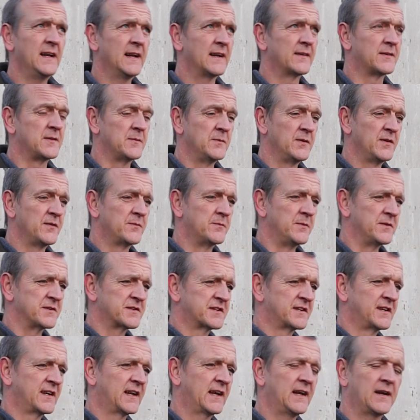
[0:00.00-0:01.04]
you don't have to
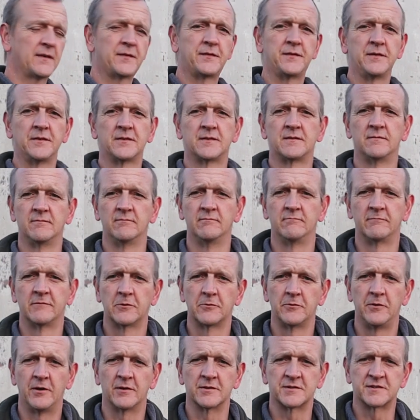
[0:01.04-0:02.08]
move much. You get a few
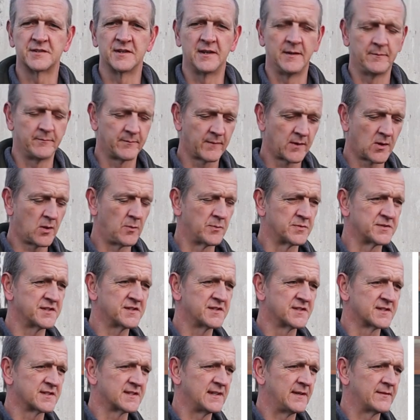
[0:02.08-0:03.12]
real nice
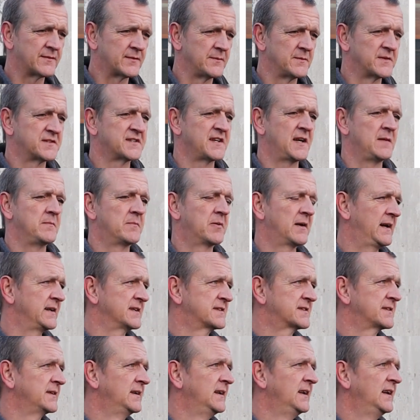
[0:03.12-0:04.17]
compositions and that from the
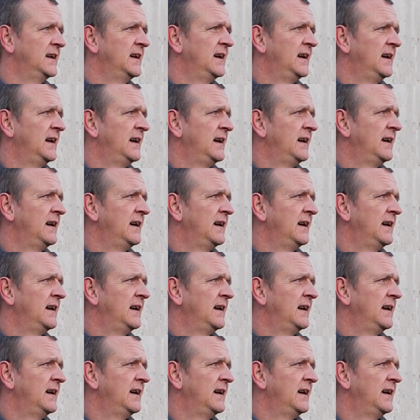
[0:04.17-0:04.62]
same place.